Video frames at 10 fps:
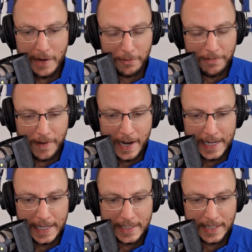behavioral
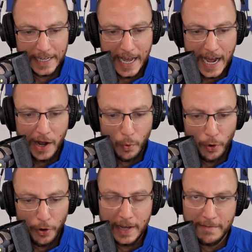finance, like at
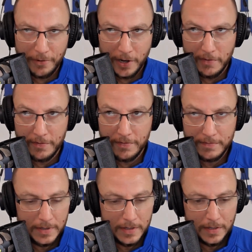work in front of
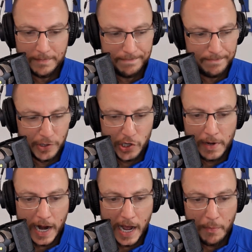
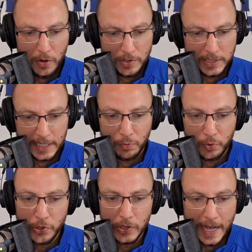human eyeballs, like
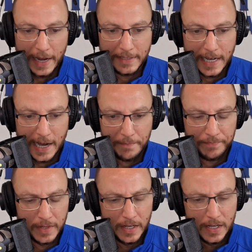in real
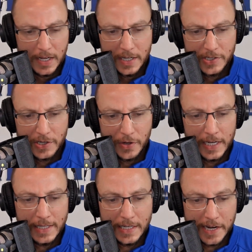lifetime.
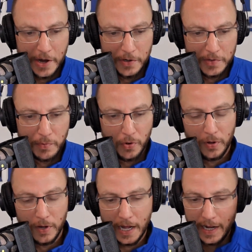So in this Harris
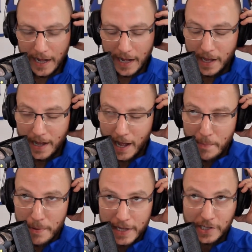poll,
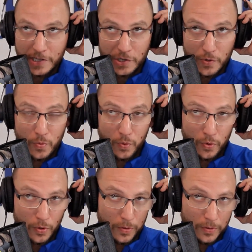I bet that you
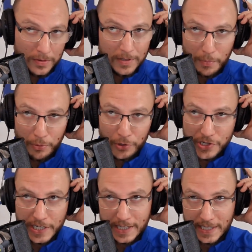will
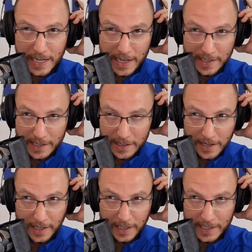appreciate this
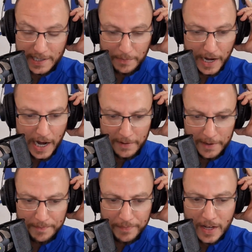and get something out of
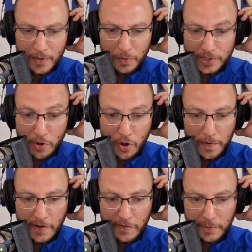it, which I'm
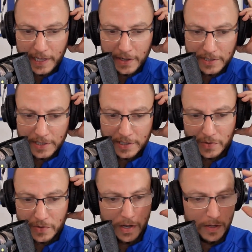hoping everybody else does
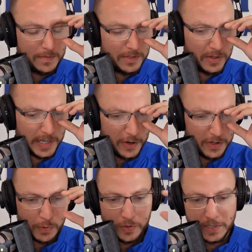as well. So this
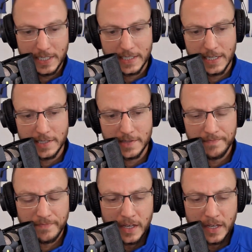Harris poll says this: